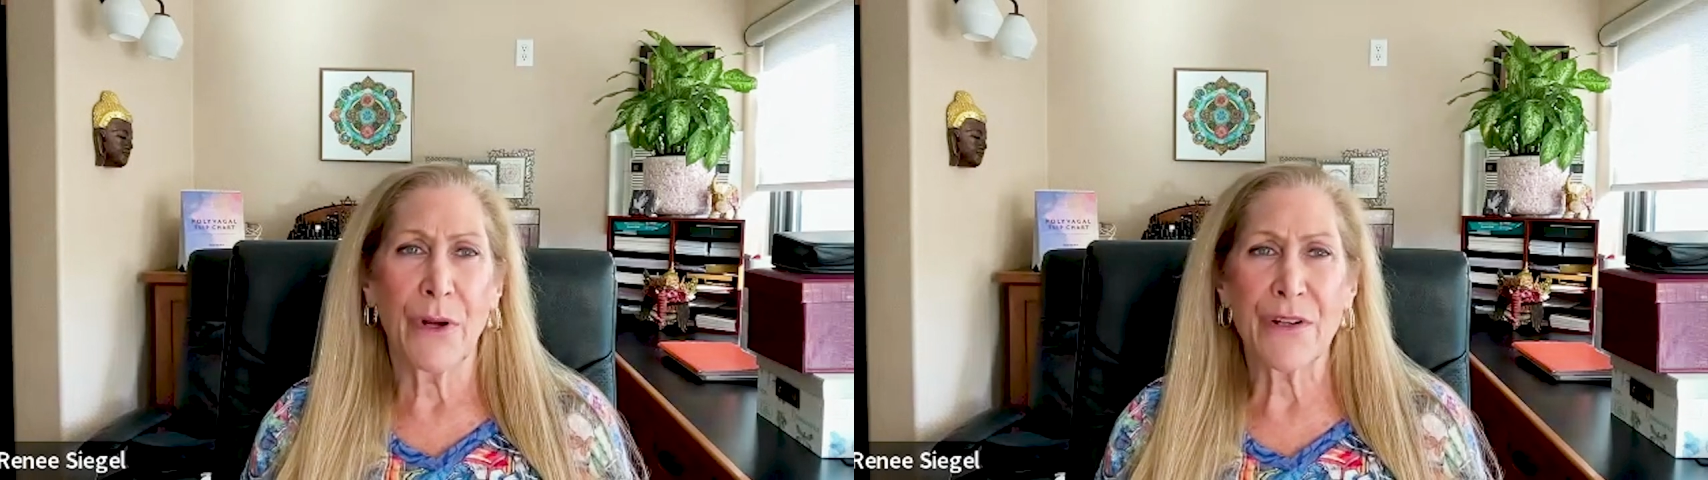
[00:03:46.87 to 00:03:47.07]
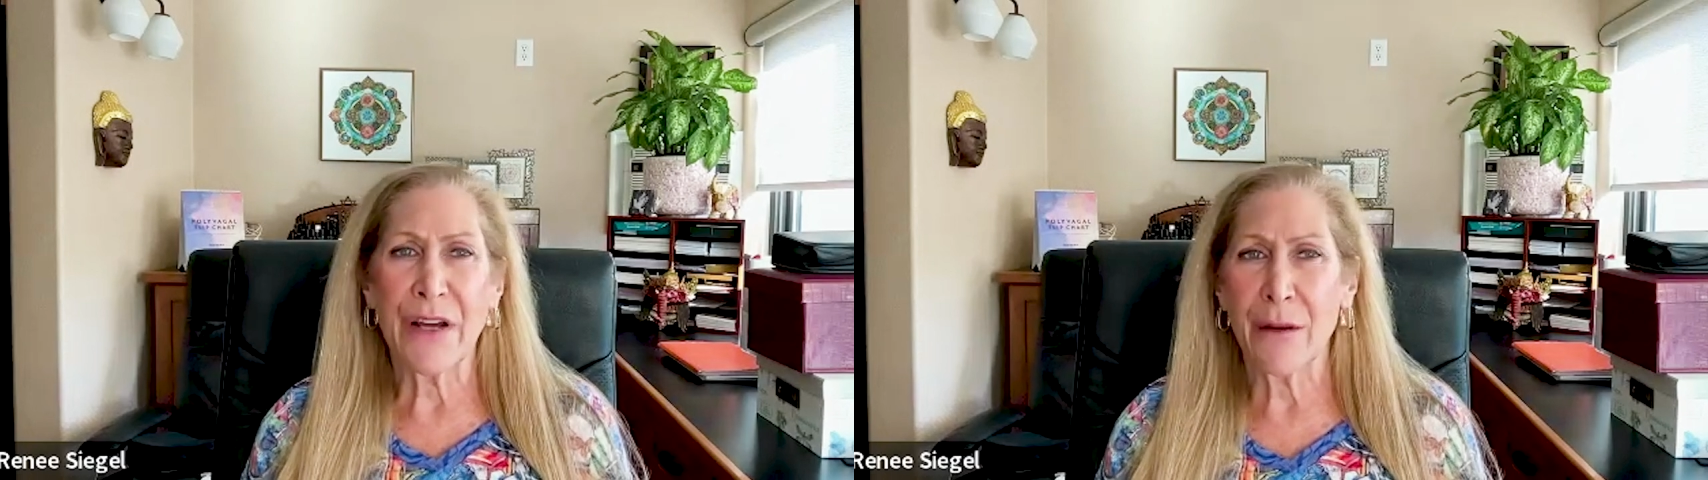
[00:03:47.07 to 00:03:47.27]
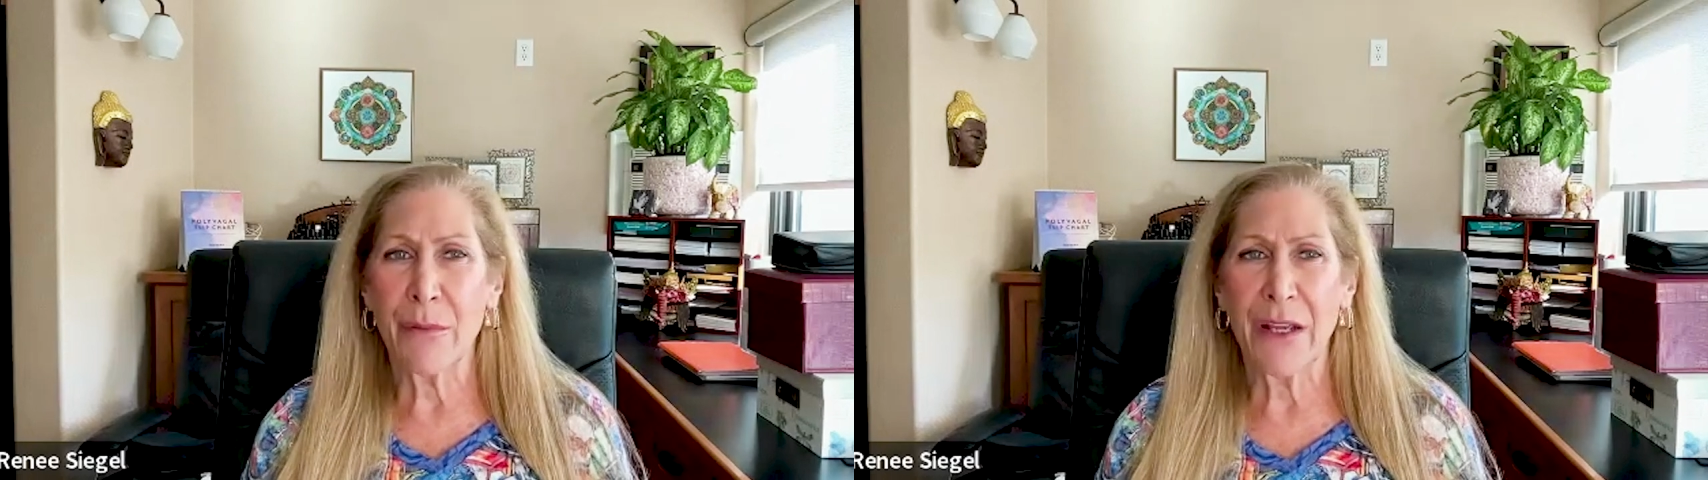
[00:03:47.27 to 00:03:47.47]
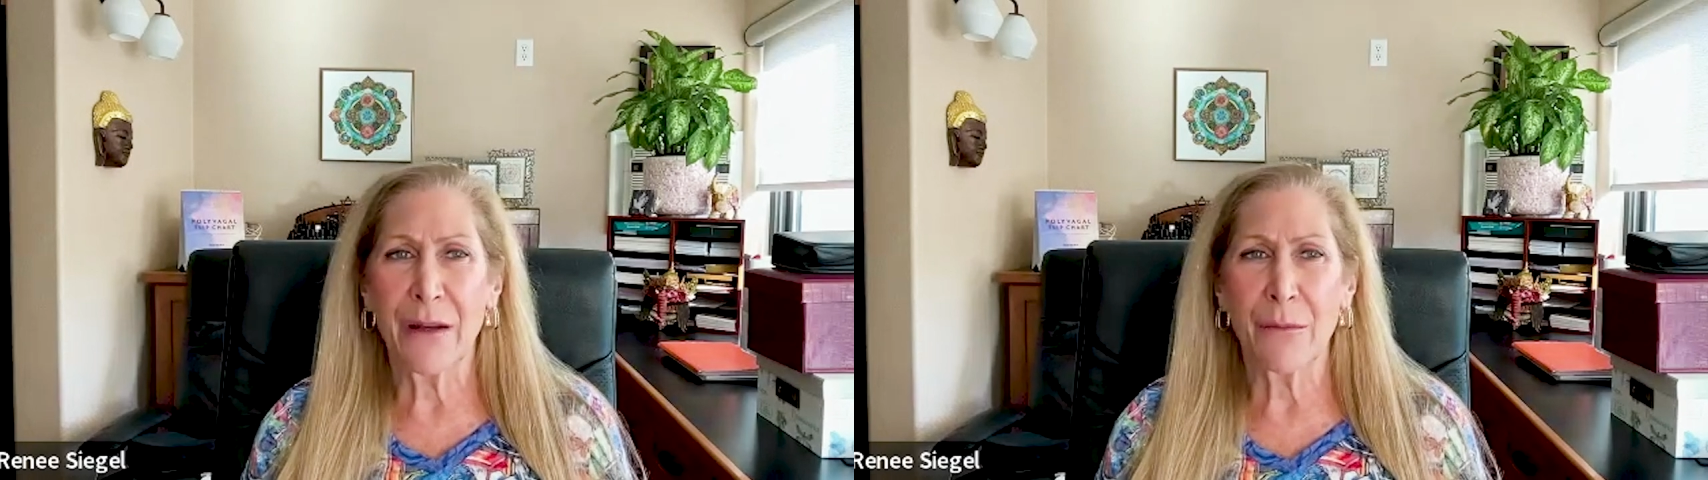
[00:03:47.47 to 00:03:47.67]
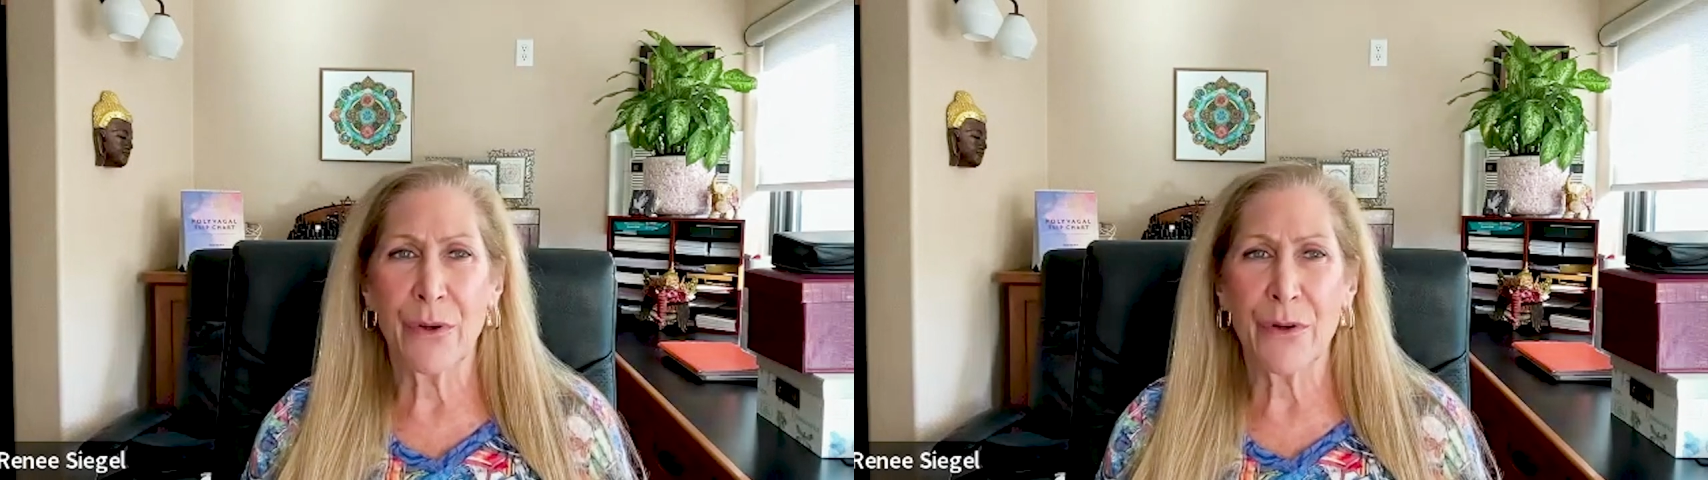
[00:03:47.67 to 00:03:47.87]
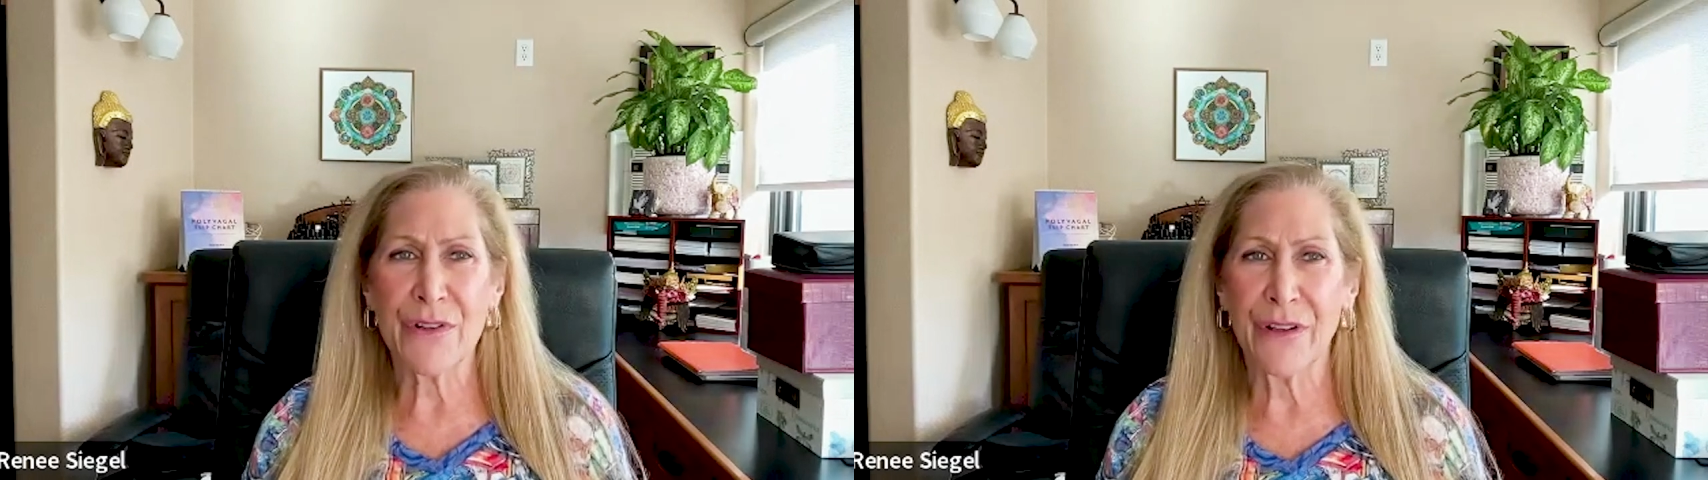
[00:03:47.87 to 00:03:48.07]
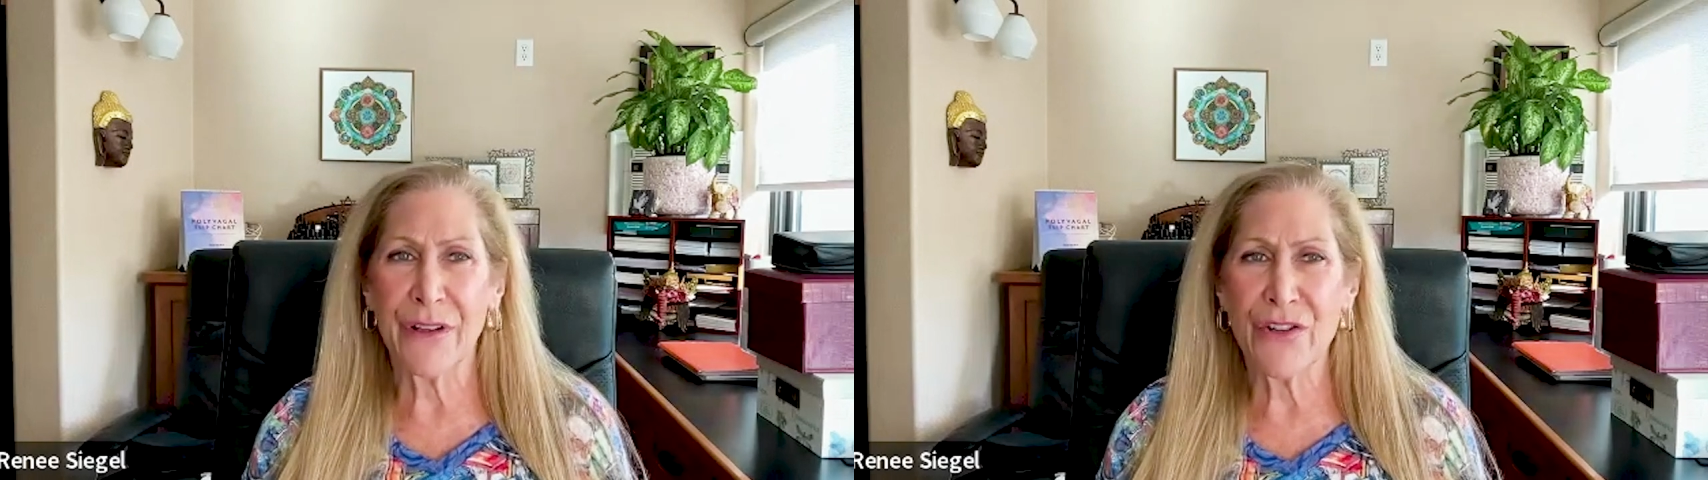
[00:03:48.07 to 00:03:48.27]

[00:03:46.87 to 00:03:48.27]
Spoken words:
autonomy and personal